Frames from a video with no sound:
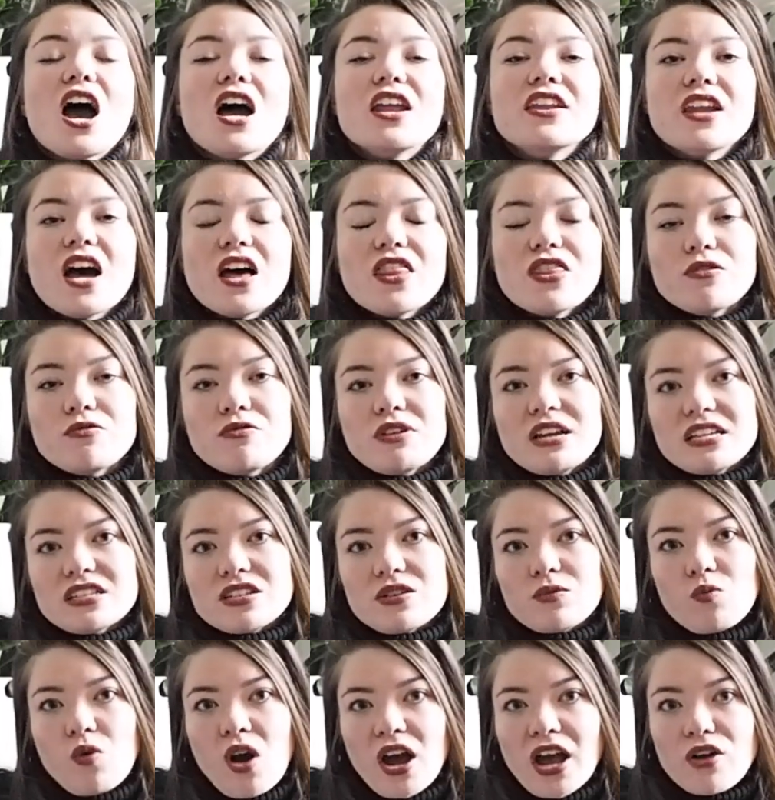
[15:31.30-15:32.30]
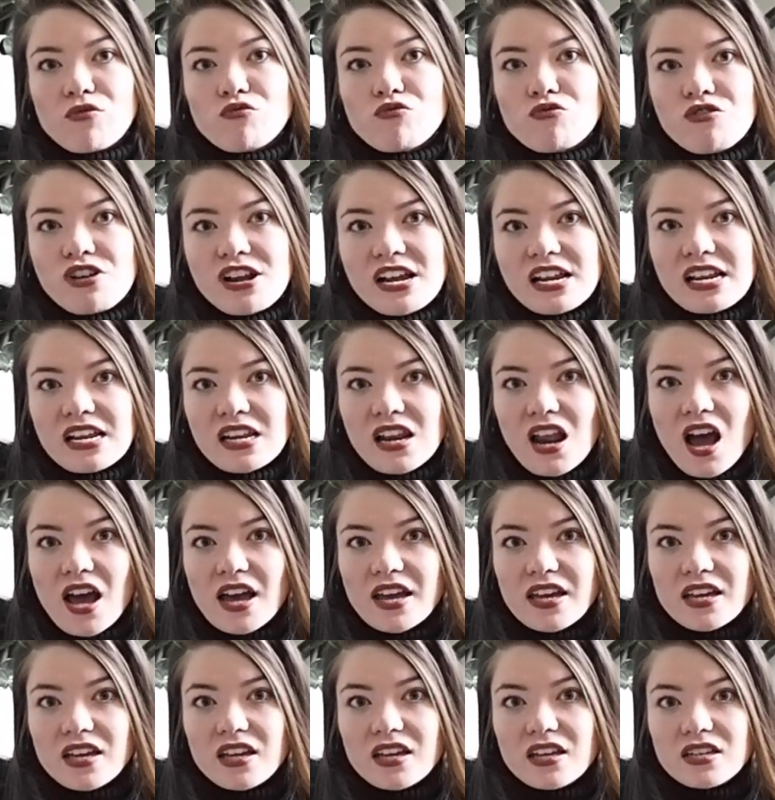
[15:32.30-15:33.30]
Another reason why I really
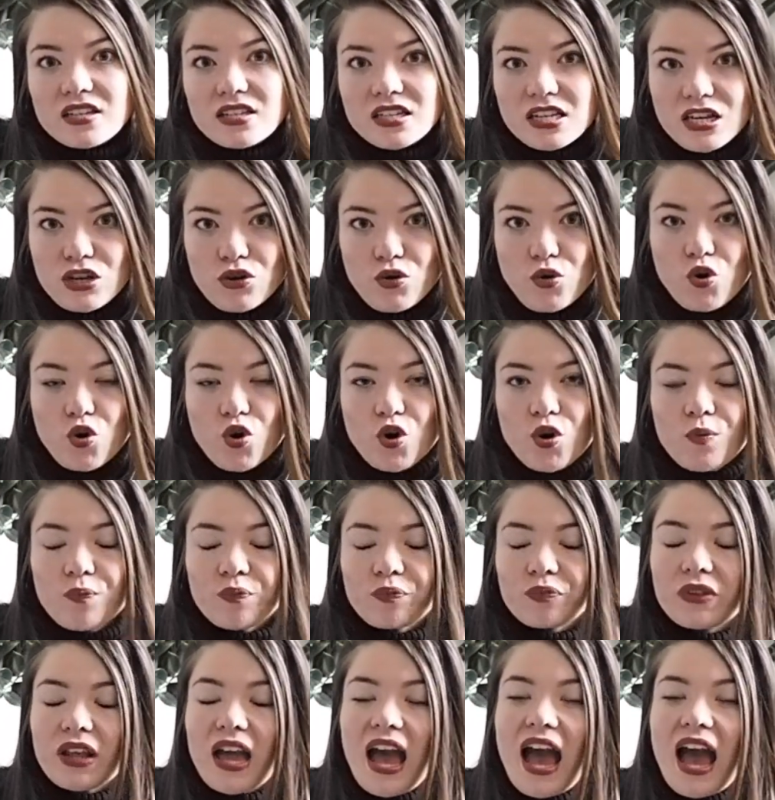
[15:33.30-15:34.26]
like Dior